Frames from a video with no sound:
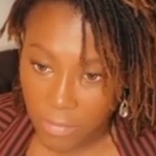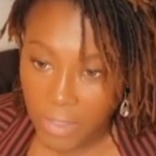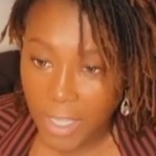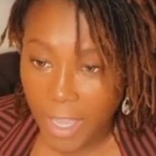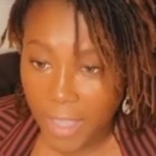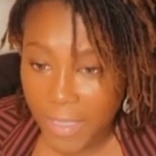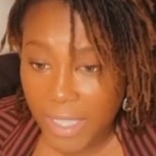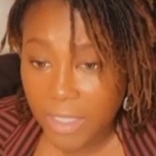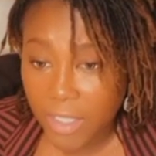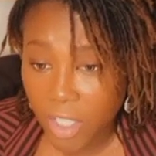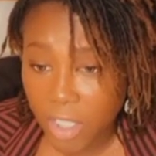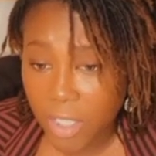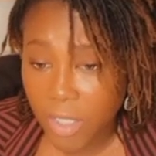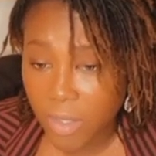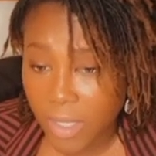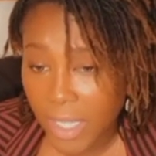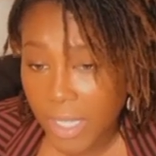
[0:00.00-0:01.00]
Yeah,
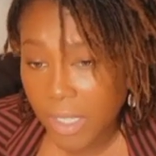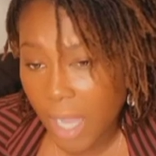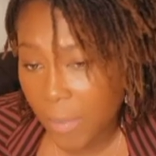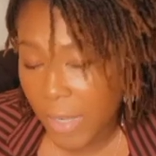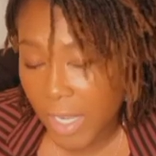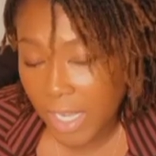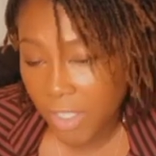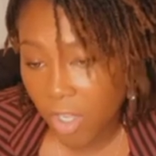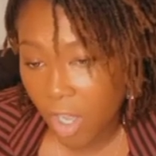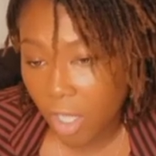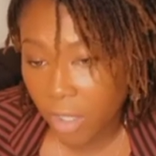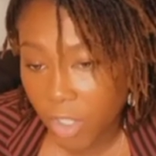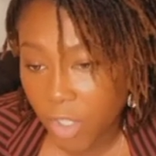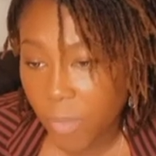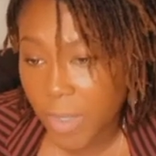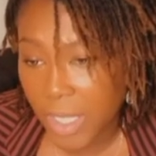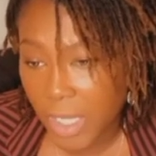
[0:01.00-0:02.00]
I saw a
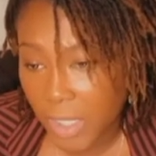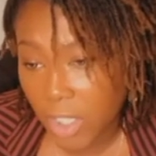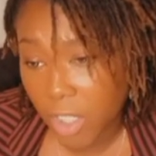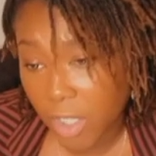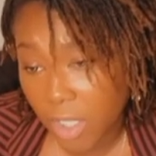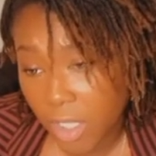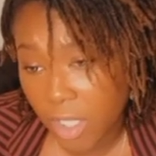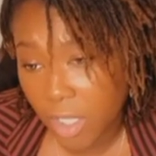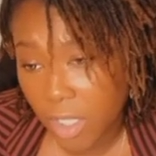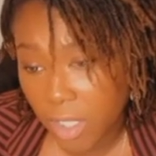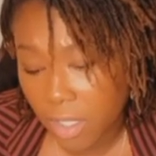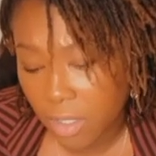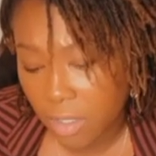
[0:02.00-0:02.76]
little bit and looked good.